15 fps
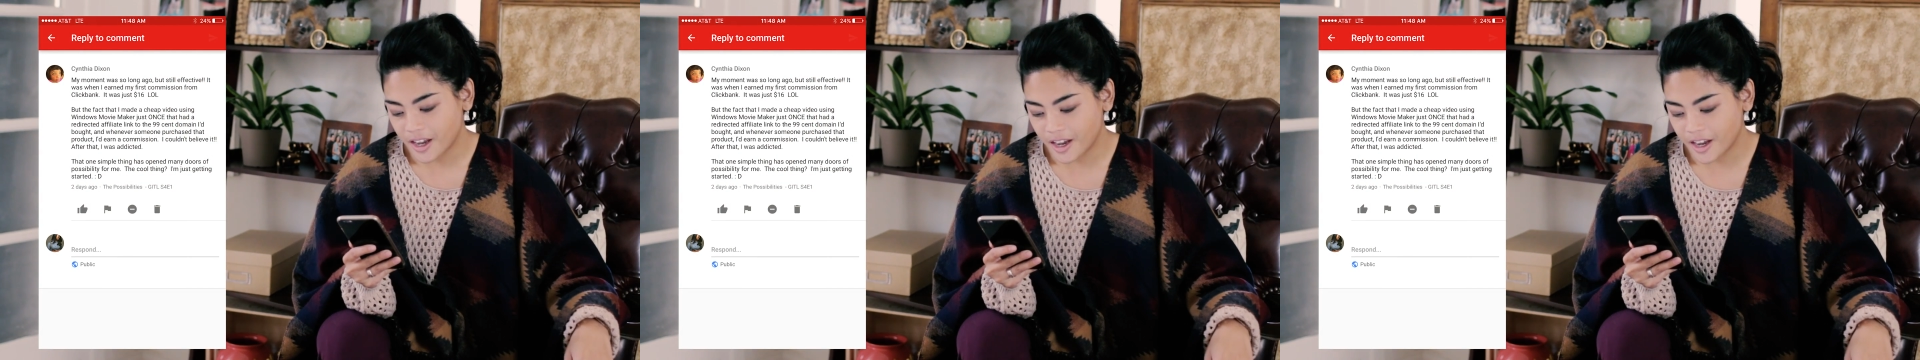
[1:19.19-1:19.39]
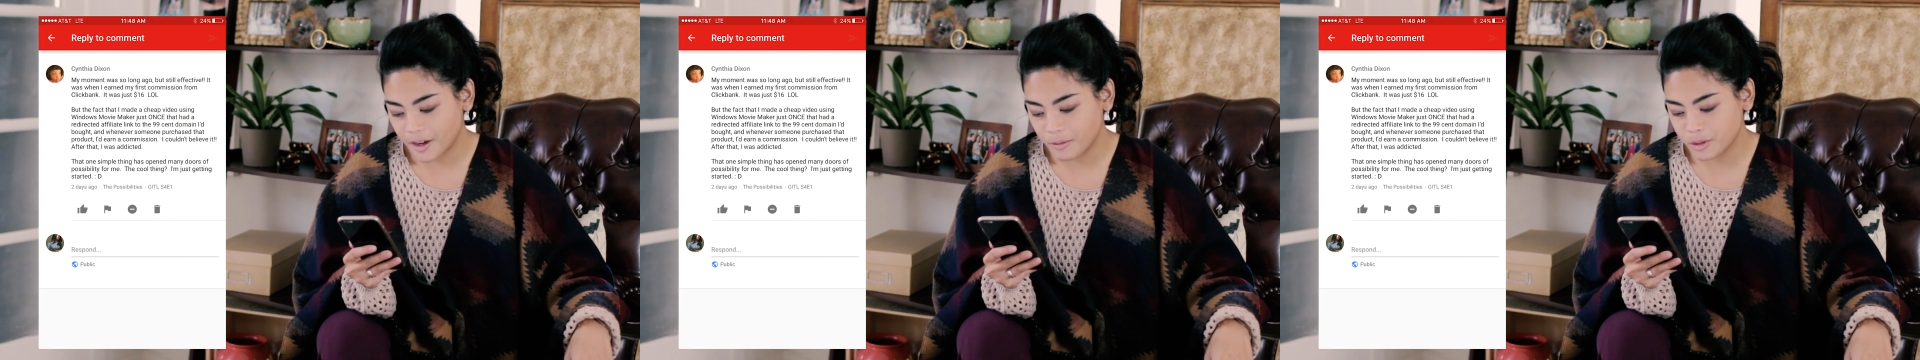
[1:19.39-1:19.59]

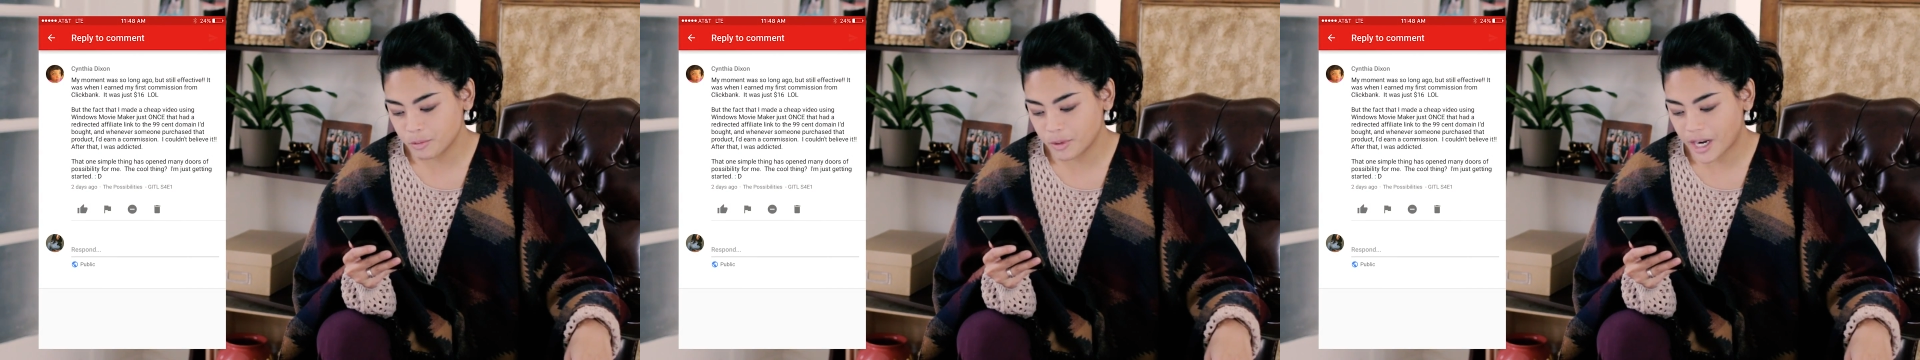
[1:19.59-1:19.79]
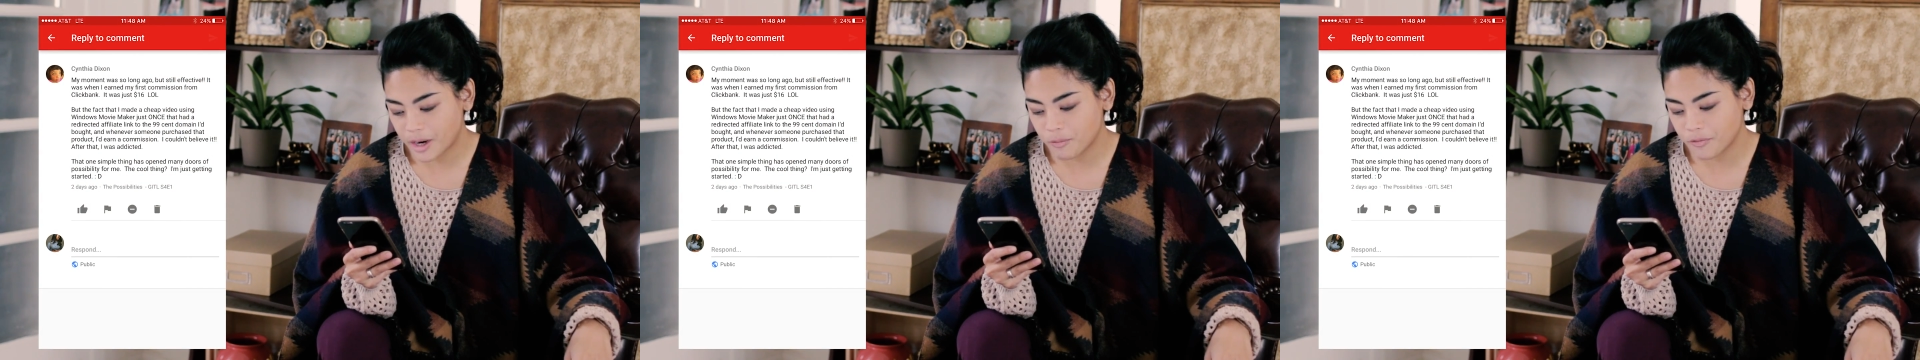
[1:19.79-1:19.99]
It was
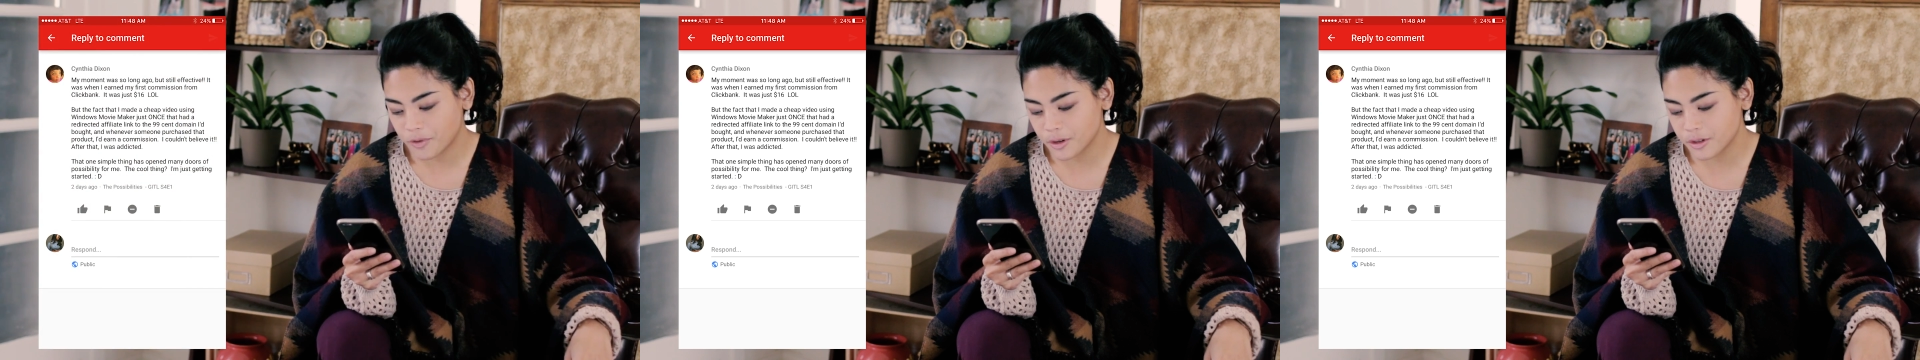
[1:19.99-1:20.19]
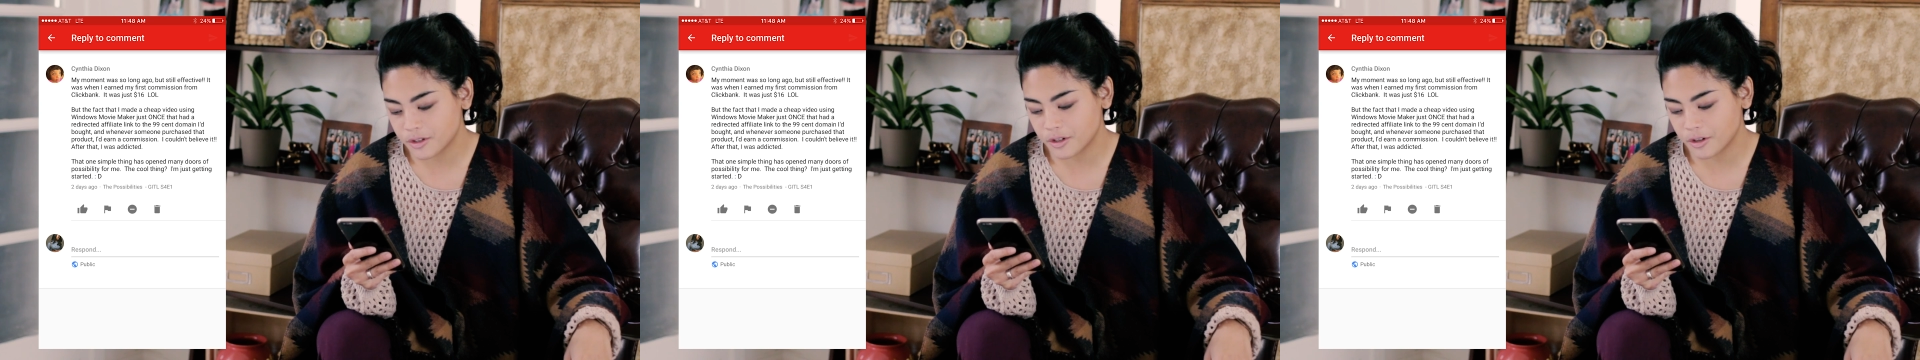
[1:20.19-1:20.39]
when I
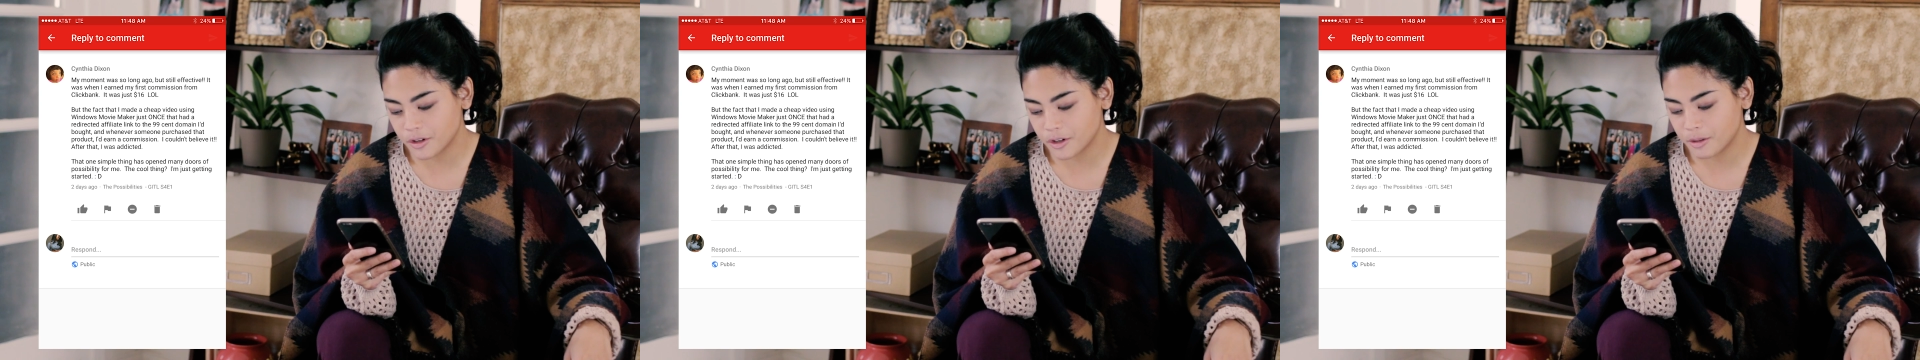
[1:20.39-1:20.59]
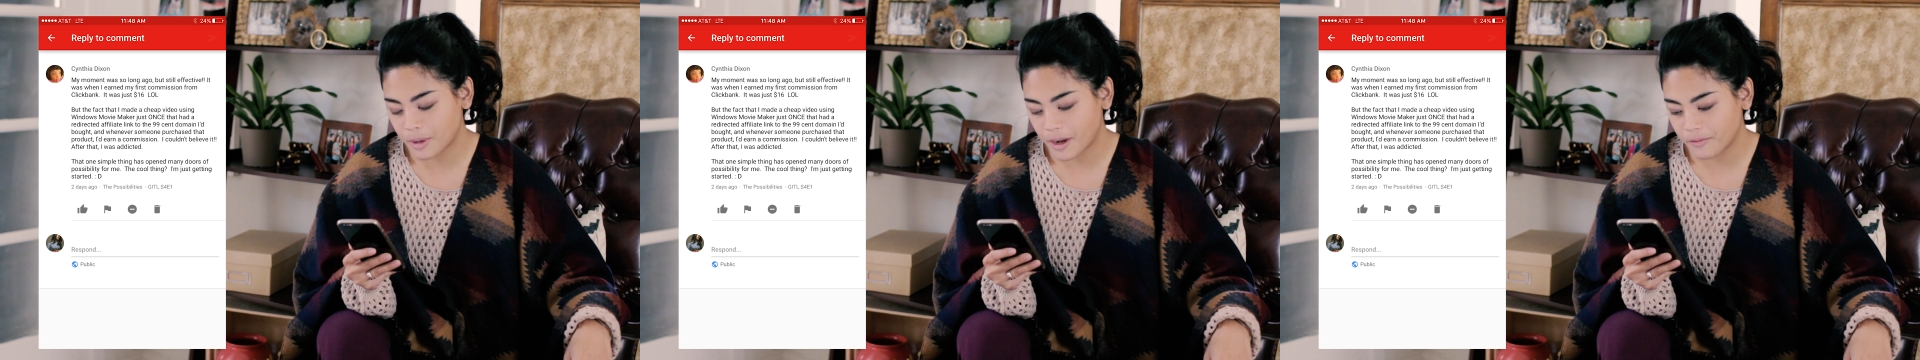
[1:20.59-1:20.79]
first
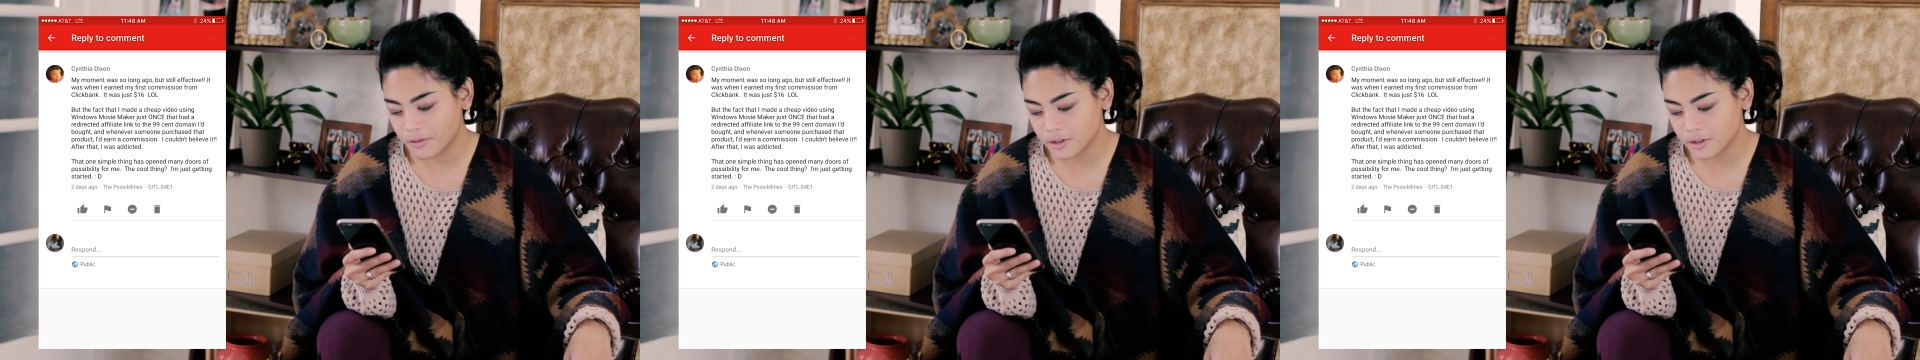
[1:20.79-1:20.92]
earned my